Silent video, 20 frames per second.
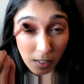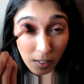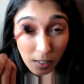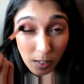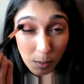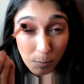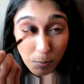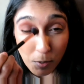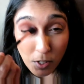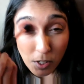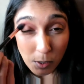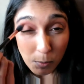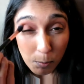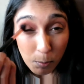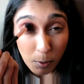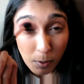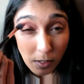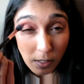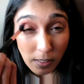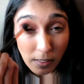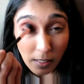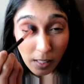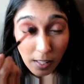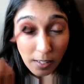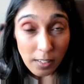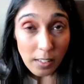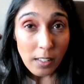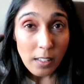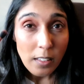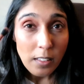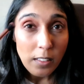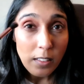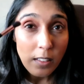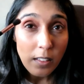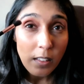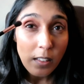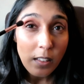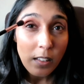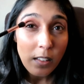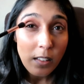And I'm just putting that
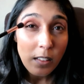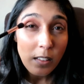in,